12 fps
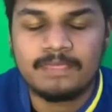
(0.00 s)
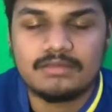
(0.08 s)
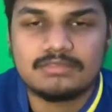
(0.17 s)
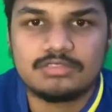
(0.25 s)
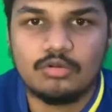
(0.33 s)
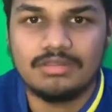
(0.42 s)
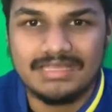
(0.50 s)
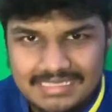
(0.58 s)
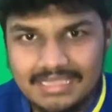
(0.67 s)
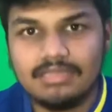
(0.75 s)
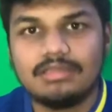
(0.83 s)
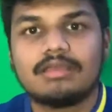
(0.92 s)
So let's
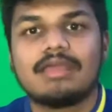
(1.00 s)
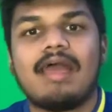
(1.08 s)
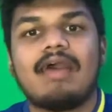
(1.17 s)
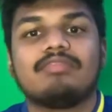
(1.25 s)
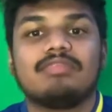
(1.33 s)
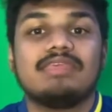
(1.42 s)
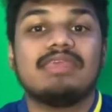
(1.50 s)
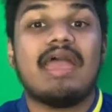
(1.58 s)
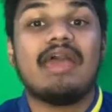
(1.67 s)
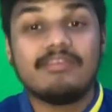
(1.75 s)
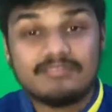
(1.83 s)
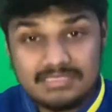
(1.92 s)
take a look at the
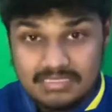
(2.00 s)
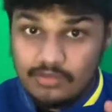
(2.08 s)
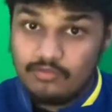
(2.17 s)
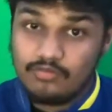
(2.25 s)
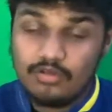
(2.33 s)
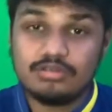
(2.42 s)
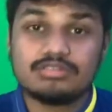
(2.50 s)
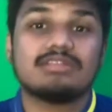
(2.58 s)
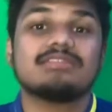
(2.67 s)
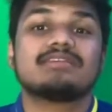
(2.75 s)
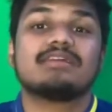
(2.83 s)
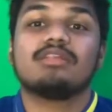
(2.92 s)
NFC first.
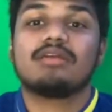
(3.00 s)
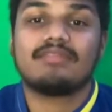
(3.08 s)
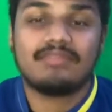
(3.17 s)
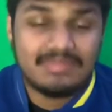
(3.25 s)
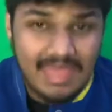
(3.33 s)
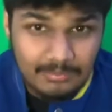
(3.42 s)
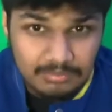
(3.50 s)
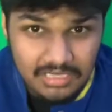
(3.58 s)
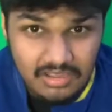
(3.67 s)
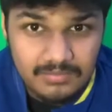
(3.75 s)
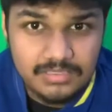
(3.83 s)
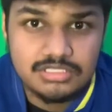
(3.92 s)
Let's take a look at that
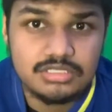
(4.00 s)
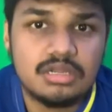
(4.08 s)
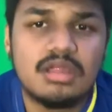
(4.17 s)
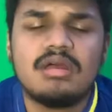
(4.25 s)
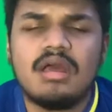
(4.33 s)
playoff picture.